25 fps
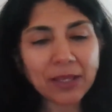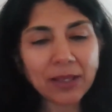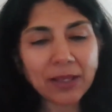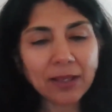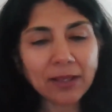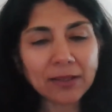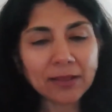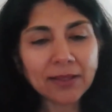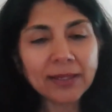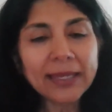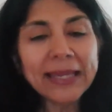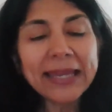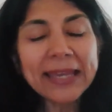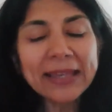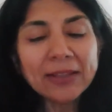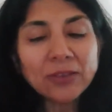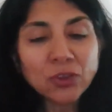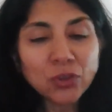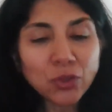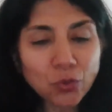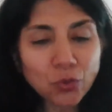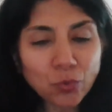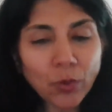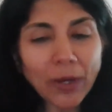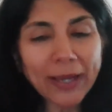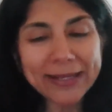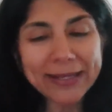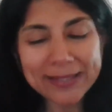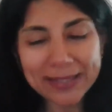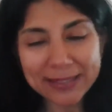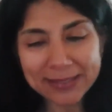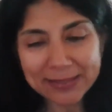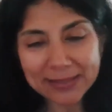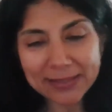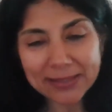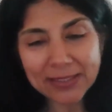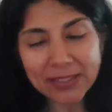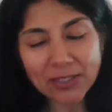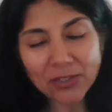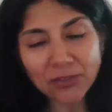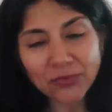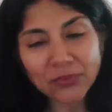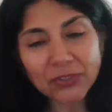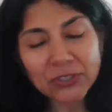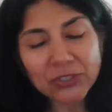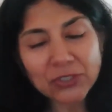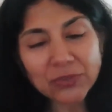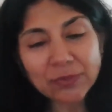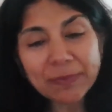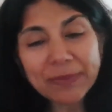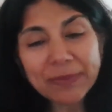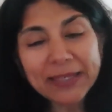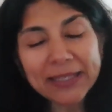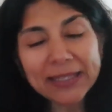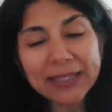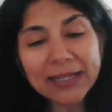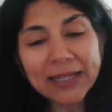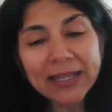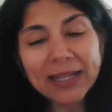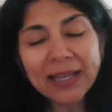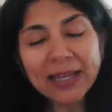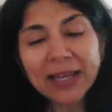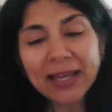the Hindu identity of Kashmir,